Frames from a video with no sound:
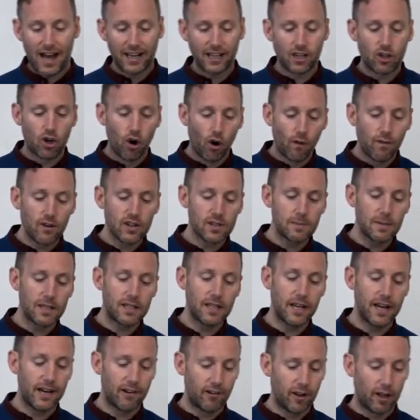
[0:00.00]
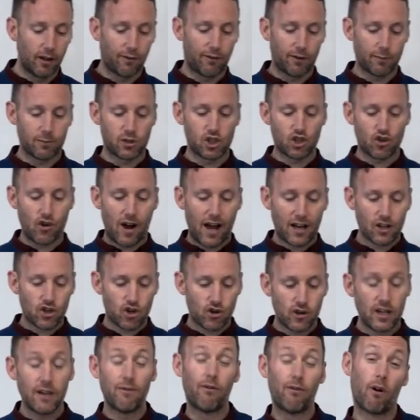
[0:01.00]
And it covers material from strand
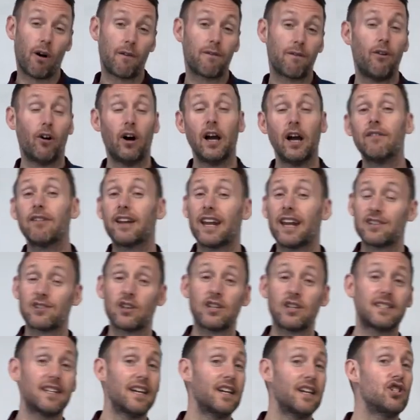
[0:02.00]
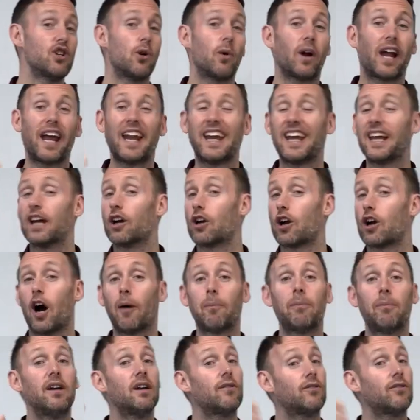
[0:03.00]
3, 4 and 5. And as I said, you're getting a
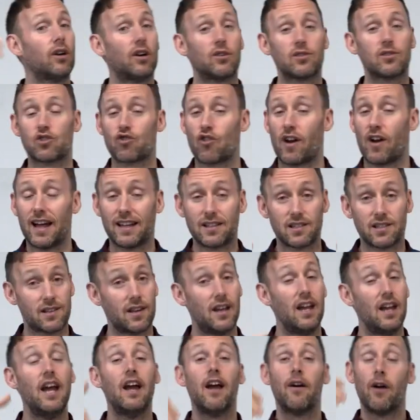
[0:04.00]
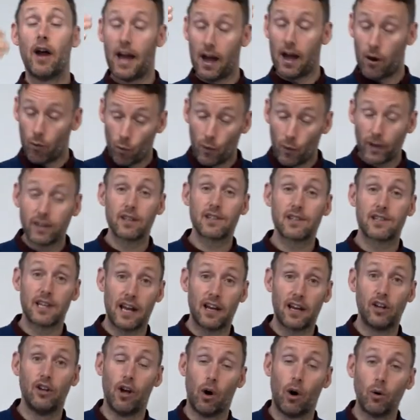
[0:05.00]
copy of those strands with the
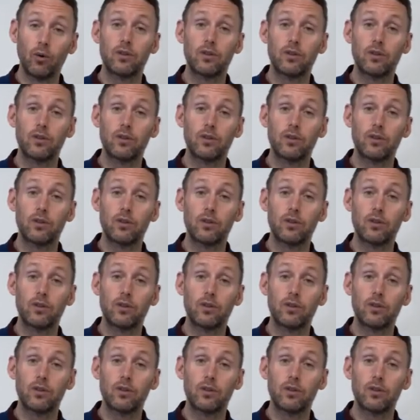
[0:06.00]
set of